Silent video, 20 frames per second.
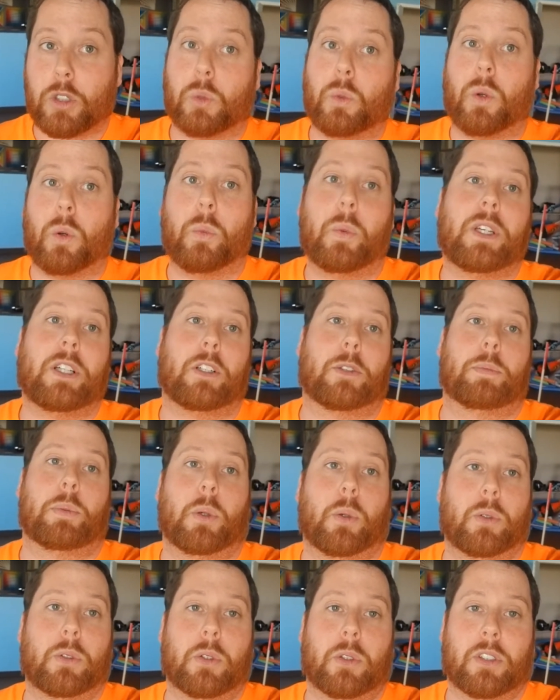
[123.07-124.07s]
dual wield
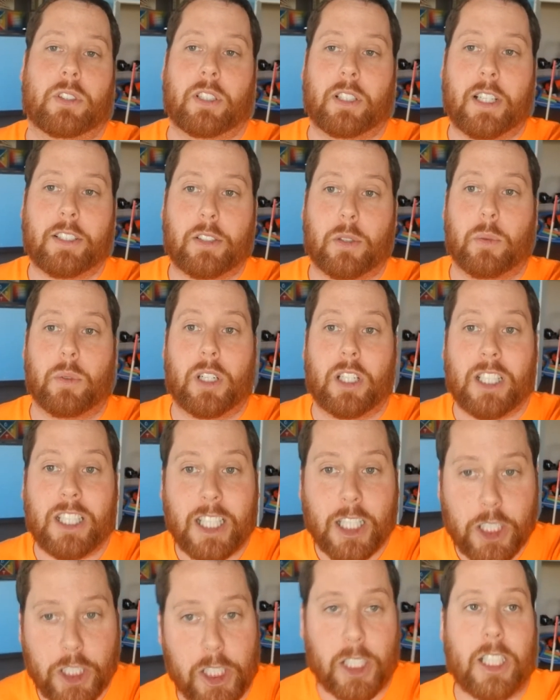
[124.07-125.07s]
pool noodles unless you were
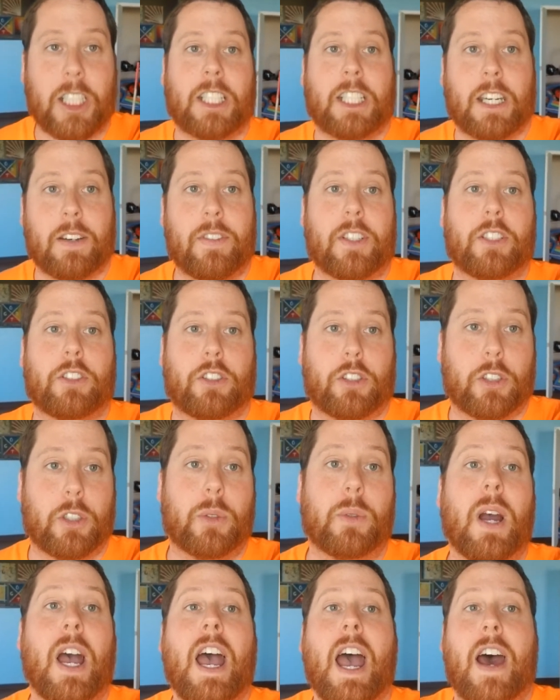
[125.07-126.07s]
initially given
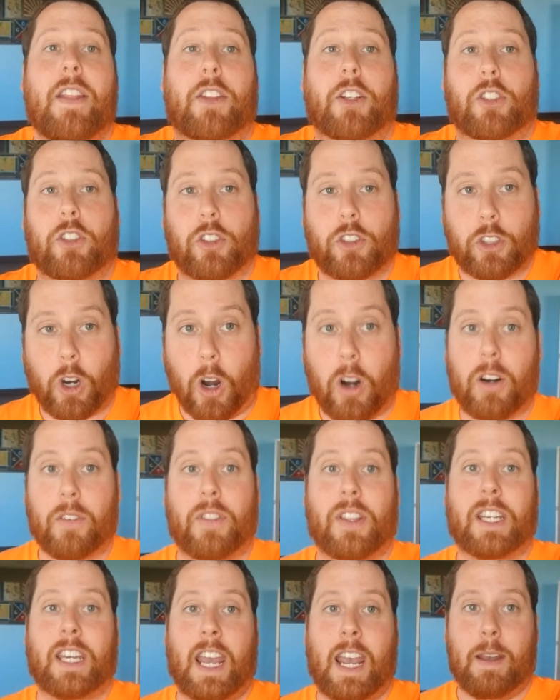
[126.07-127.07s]
2 at the start of
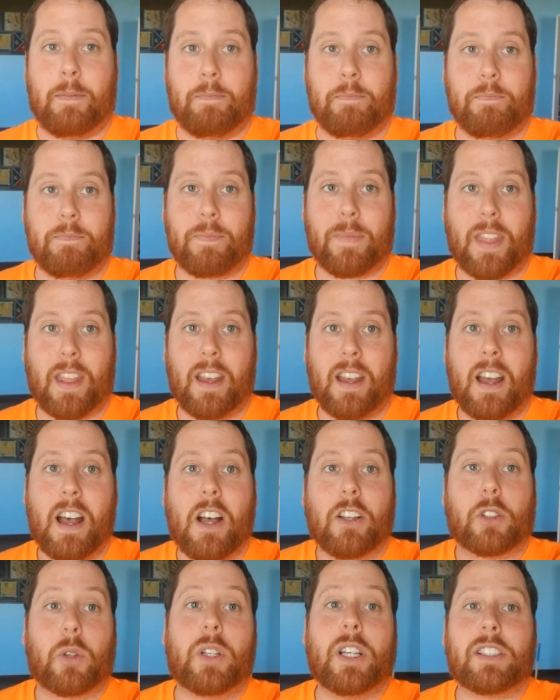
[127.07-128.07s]
the game.
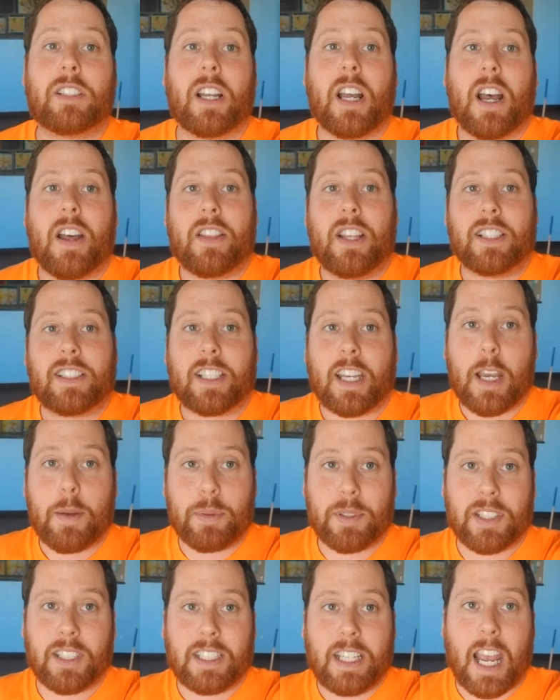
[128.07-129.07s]
So this
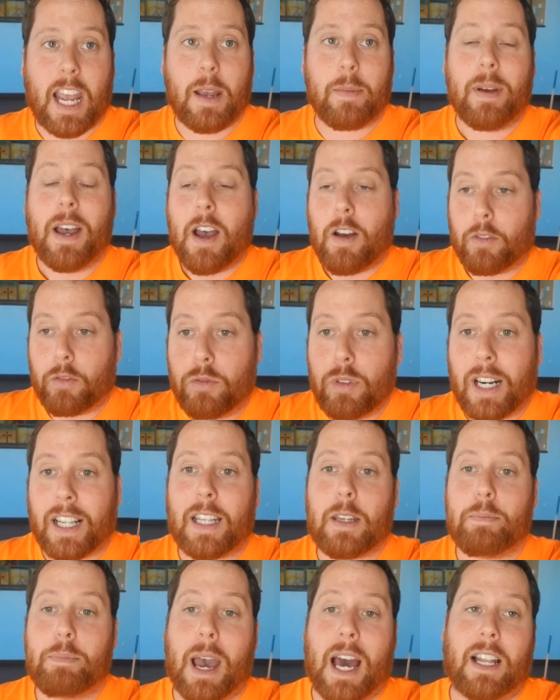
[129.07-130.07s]
keeps the game
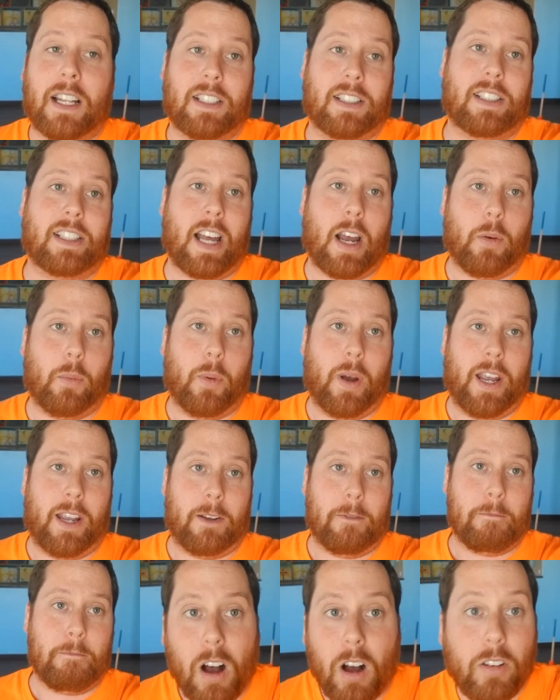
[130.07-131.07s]
really balanced that way.
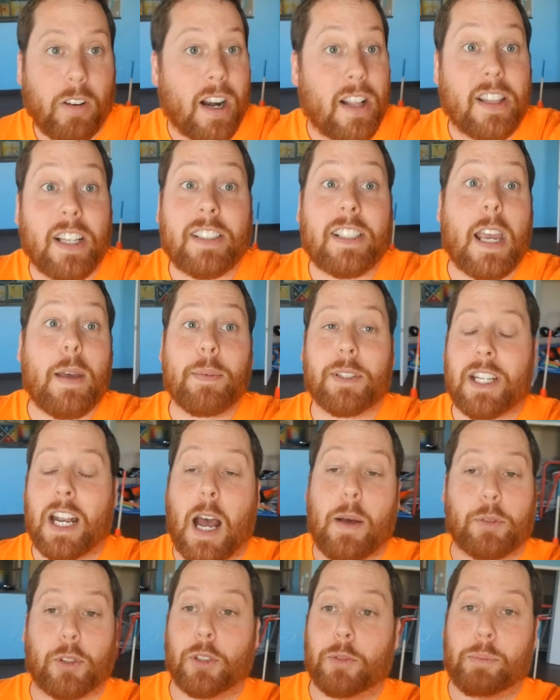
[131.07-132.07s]
All right, this game is an
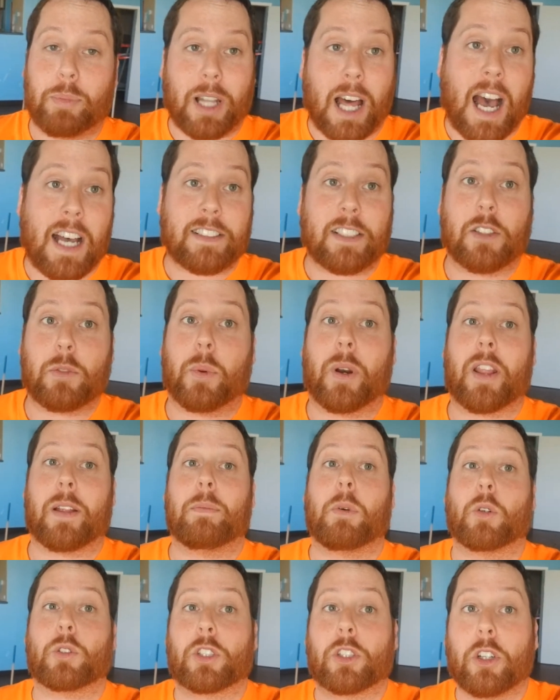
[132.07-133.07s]
absolute blast. It's one of the
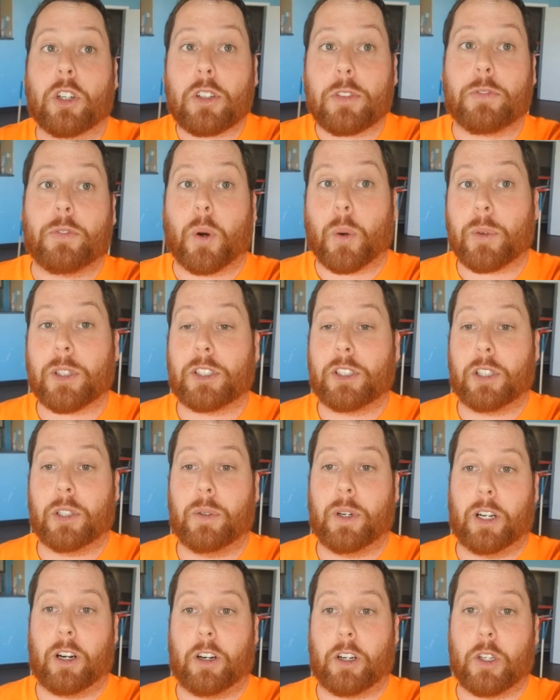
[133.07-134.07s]
most looked forward to
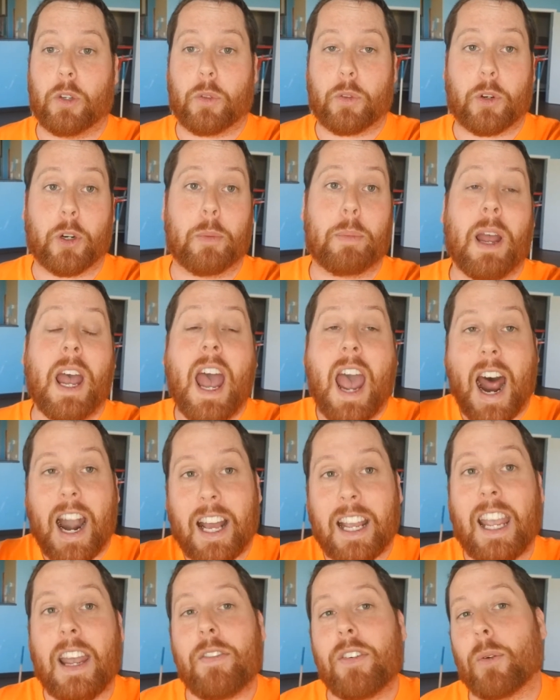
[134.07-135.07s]
in our youth group, and I
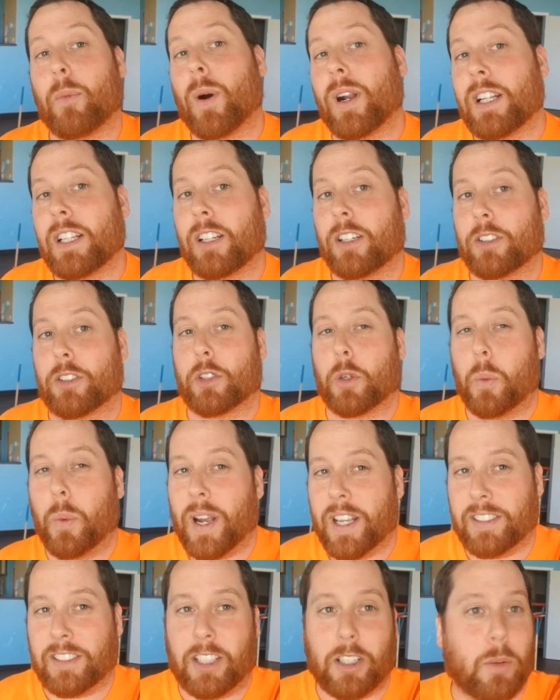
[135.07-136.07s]
gave it one little
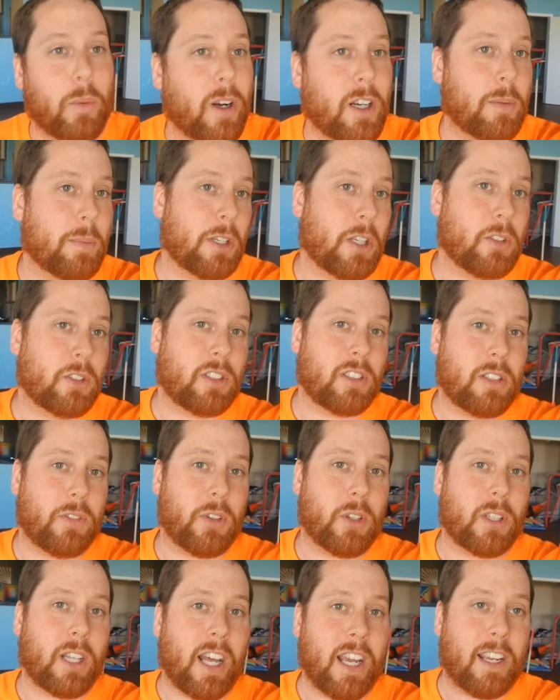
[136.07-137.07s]
twist, and you're welcome to use this if
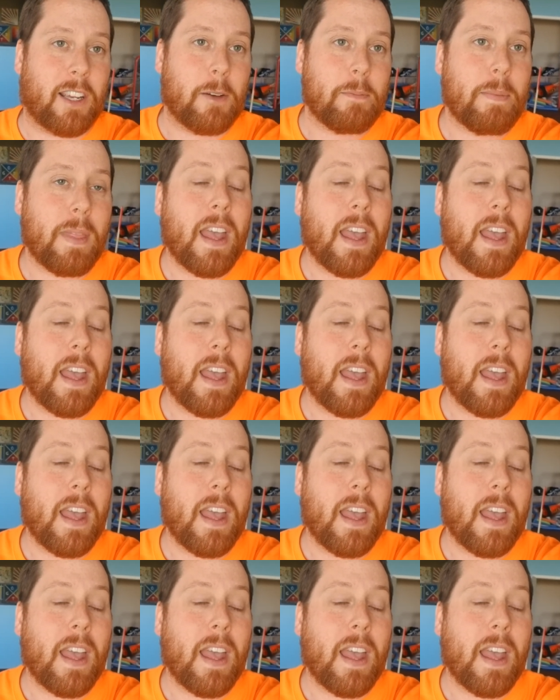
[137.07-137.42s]
you'd like.